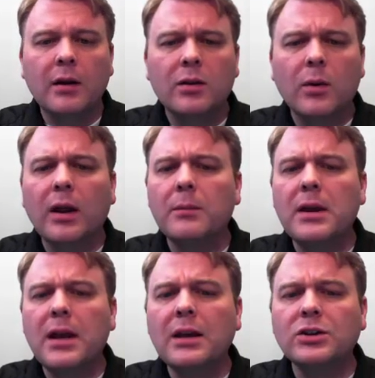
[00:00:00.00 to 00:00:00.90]
The
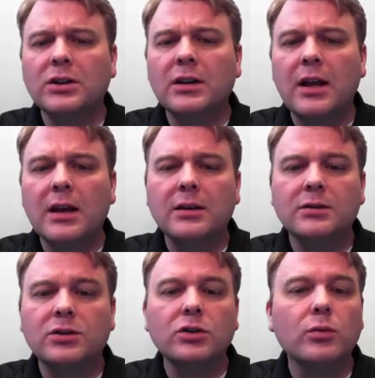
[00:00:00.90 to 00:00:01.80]
recommendation is
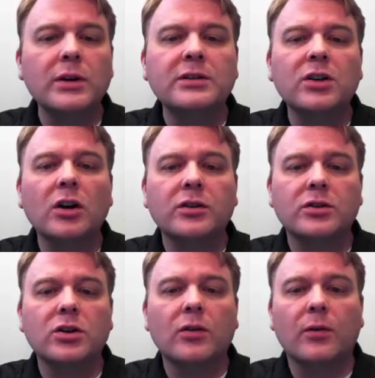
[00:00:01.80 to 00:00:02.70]
to restart the
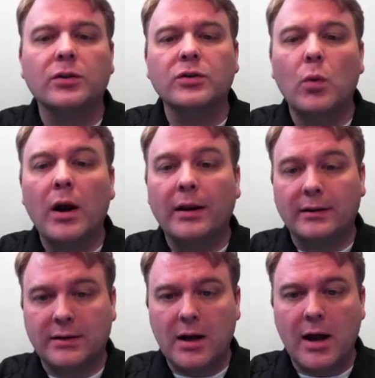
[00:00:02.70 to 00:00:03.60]
servers one at a
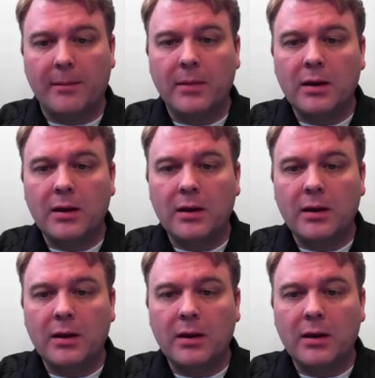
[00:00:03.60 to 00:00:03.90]
time.